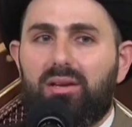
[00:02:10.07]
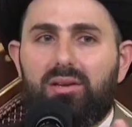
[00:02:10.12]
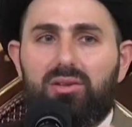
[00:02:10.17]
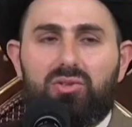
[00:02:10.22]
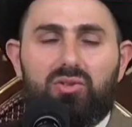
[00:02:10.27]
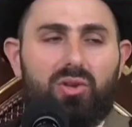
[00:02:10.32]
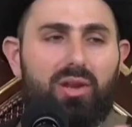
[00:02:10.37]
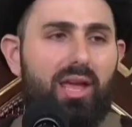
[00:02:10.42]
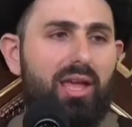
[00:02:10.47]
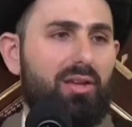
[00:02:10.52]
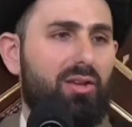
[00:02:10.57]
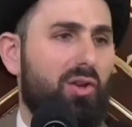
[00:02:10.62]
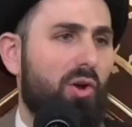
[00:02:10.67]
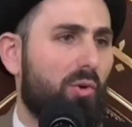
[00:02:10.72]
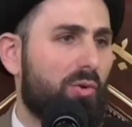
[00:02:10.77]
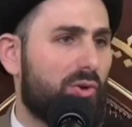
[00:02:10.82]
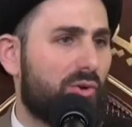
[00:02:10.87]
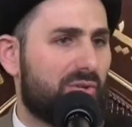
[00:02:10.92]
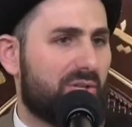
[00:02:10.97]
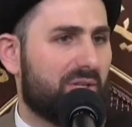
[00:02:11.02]
Today, you know,
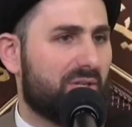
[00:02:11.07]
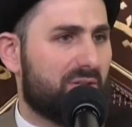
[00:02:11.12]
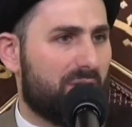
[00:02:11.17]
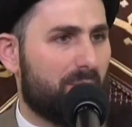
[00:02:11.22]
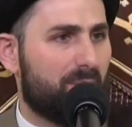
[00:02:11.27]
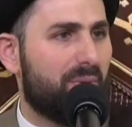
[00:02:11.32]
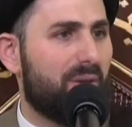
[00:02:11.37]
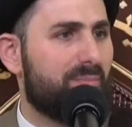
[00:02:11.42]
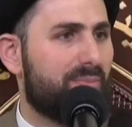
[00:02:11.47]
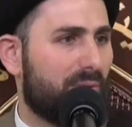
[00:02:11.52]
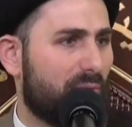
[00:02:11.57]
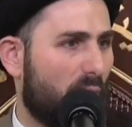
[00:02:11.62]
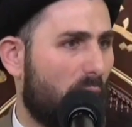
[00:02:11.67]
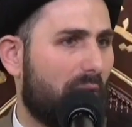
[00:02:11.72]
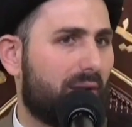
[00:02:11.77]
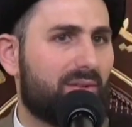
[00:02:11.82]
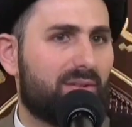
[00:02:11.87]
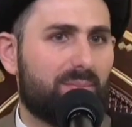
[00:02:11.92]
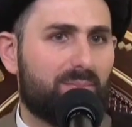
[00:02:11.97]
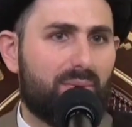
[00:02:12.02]
you see some people who
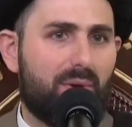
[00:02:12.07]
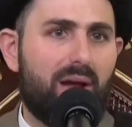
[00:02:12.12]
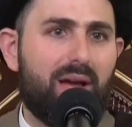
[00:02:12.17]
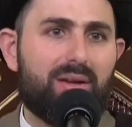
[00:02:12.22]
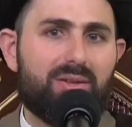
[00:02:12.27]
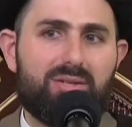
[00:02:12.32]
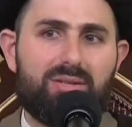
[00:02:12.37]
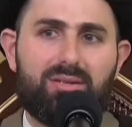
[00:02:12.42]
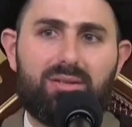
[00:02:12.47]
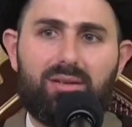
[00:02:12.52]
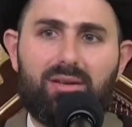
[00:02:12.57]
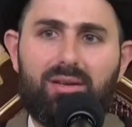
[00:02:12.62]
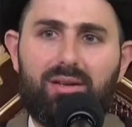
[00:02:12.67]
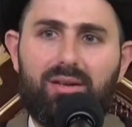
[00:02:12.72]
are depressed